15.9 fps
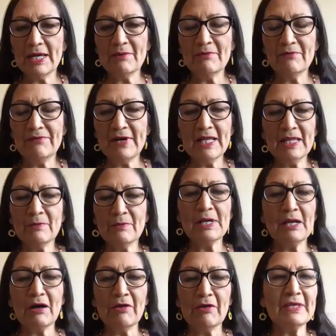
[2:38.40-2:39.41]

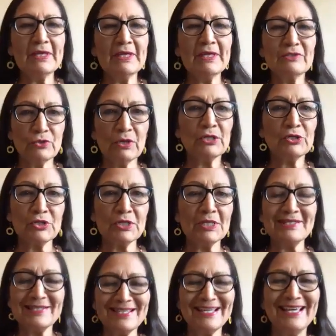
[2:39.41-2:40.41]
following all the
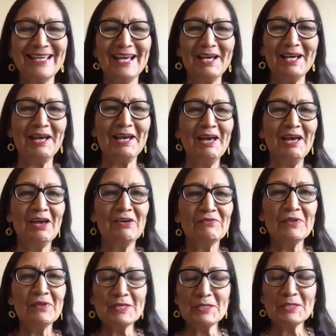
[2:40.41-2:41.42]
instructions
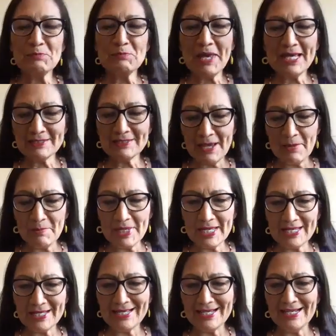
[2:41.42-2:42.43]
for this
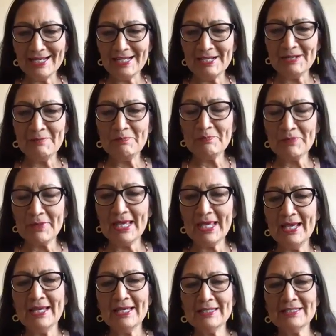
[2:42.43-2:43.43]
pandemic,
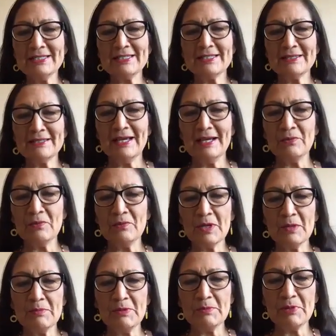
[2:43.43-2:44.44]
and I want
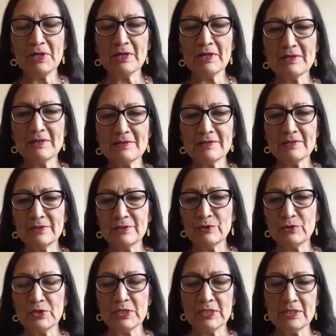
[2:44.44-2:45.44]
to be part of the
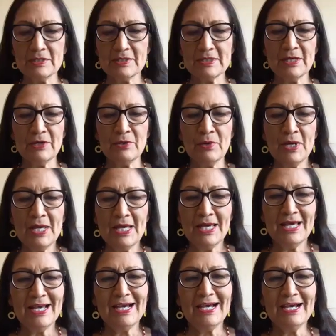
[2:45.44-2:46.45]
solution. So
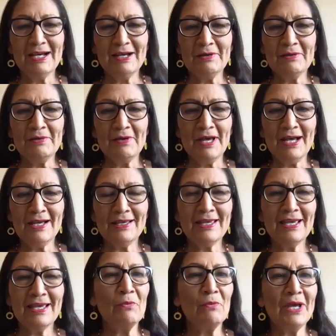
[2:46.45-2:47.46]
I
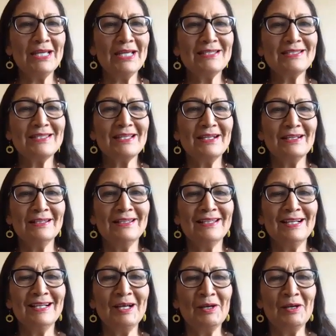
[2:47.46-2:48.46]
can't wait till
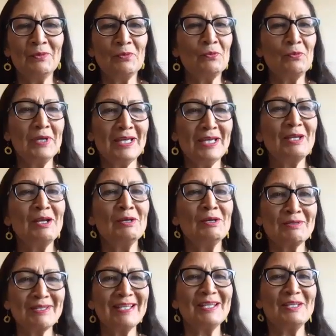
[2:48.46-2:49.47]
we can all
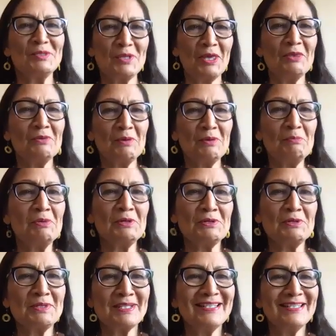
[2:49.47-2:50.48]
see each other in
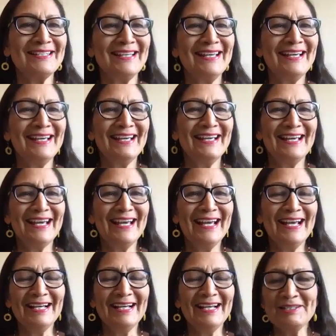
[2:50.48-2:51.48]
person
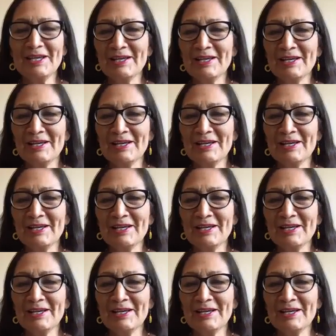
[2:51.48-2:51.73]
and